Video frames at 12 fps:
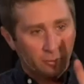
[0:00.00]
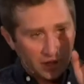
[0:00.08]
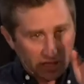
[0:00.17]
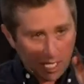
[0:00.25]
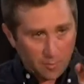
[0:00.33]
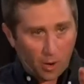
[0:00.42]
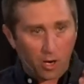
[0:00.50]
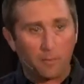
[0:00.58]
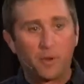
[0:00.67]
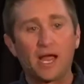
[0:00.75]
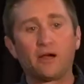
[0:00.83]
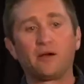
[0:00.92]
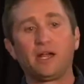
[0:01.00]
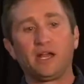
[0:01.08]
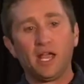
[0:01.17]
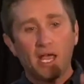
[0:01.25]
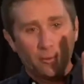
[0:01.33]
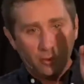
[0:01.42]
and we keep our bearing,
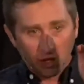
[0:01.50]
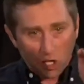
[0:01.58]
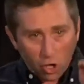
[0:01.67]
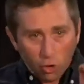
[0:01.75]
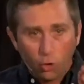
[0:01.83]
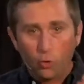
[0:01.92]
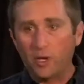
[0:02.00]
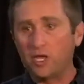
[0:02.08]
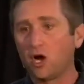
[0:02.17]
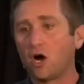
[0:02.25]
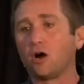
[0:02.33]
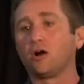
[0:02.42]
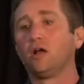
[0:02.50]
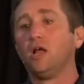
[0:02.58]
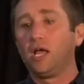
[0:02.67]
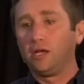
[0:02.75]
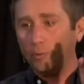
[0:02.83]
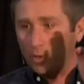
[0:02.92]
and we know who we are,
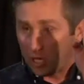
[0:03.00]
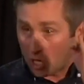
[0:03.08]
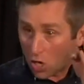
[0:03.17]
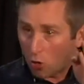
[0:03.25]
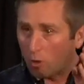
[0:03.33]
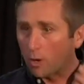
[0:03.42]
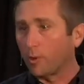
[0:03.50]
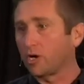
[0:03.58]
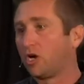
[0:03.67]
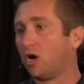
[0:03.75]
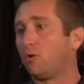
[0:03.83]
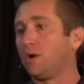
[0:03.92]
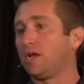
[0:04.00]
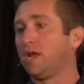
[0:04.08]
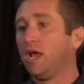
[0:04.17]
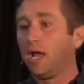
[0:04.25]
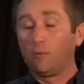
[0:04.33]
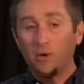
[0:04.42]
and we know where we're going,
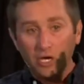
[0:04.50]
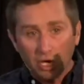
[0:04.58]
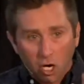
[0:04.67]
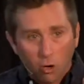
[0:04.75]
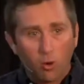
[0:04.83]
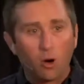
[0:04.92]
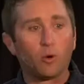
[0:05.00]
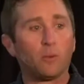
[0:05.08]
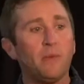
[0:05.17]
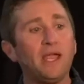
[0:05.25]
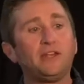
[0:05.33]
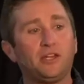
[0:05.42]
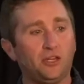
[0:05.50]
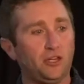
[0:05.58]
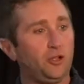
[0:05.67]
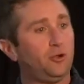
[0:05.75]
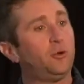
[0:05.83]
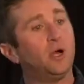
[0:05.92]
and we know what we're made to
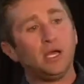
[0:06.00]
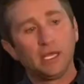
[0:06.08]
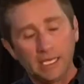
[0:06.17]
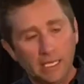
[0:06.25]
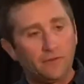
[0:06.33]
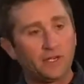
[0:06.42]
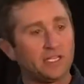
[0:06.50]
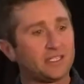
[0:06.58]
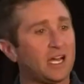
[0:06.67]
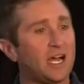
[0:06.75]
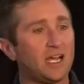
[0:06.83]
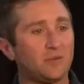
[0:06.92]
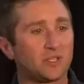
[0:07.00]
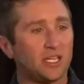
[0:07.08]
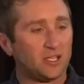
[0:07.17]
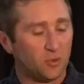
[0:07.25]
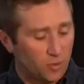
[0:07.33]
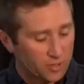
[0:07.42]
do, even in times
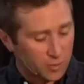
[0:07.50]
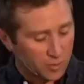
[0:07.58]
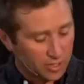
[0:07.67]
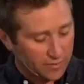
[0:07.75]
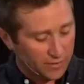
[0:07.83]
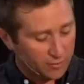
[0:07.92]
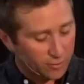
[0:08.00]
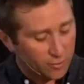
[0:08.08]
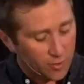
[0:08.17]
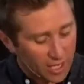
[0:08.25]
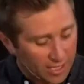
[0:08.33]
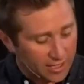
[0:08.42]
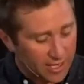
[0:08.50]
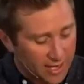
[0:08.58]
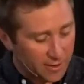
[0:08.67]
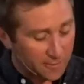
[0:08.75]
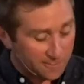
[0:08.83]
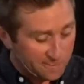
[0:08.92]
like the ones we're living through right
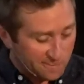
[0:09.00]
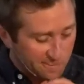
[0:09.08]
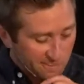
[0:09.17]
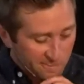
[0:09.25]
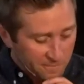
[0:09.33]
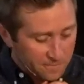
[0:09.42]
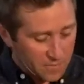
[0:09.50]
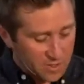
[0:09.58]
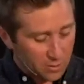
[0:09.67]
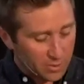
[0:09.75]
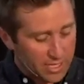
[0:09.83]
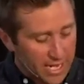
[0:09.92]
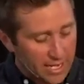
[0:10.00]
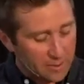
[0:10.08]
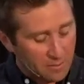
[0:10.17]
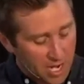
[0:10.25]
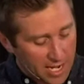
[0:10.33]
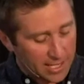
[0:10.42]
now. So with that
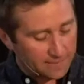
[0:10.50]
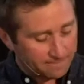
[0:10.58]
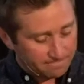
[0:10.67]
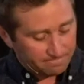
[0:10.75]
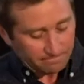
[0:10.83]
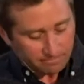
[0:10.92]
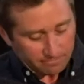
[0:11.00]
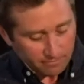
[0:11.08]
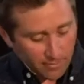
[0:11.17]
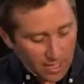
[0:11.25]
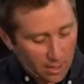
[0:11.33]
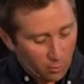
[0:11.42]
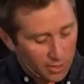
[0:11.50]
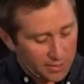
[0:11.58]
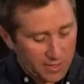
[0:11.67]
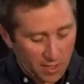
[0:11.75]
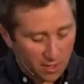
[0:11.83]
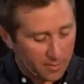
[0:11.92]
in mind, I want to
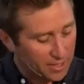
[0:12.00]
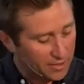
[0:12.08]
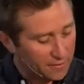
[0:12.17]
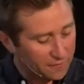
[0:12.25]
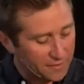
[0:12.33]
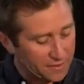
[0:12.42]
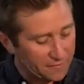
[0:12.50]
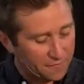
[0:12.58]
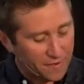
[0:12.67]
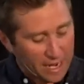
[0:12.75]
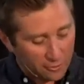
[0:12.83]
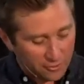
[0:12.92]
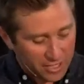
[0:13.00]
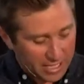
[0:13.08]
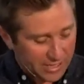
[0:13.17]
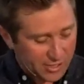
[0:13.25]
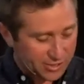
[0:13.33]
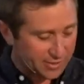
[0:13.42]
talk about the
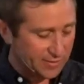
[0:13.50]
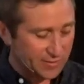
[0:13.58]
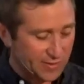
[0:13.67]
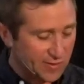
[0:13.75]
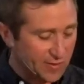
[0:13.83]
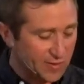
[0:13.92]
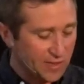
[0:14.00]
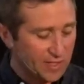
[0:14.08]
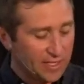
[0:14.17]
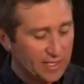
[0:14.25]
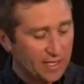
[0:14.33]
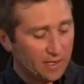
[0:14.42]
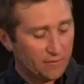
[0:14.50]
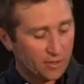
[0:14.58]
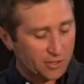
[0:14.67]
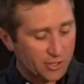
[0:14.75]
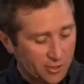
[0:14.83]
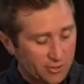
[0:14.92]
foundations of
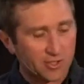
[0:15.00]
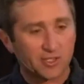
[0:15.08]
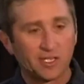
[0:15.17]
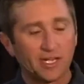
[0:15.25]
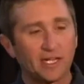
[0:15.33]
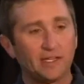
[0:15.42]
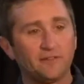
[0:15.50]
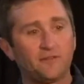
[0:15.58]
our church today,